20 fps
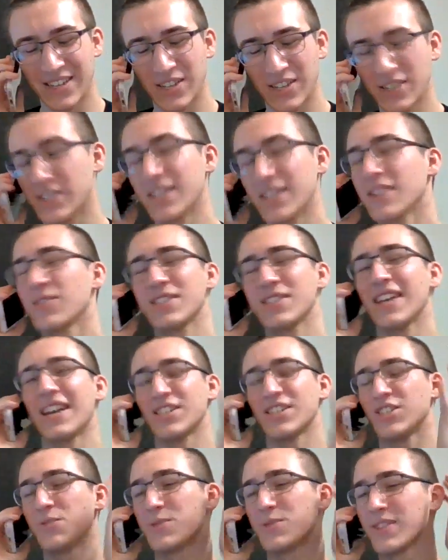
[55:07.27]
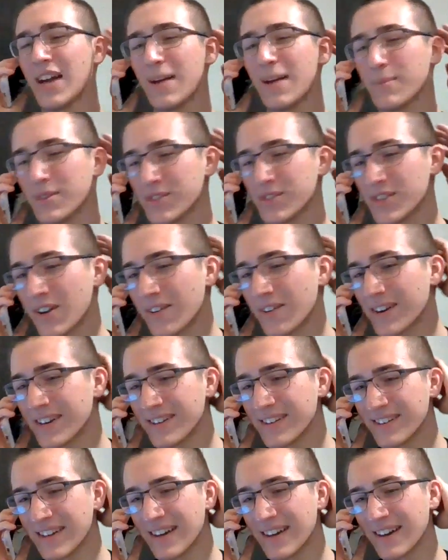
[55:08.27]
You said, yeah, she was Diamond.
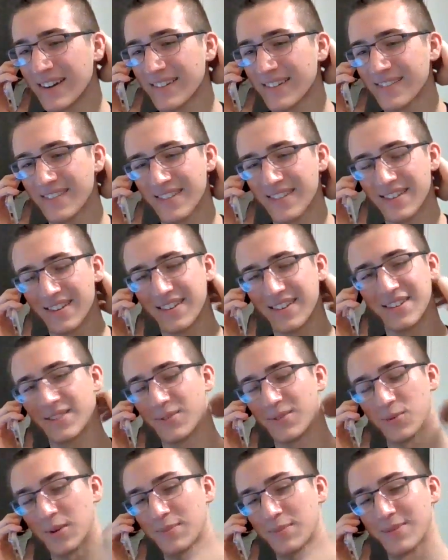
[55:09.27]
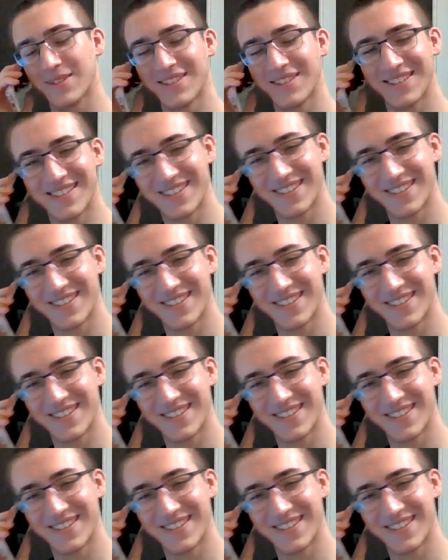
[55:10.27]
Sorry. Yeah. Whoops.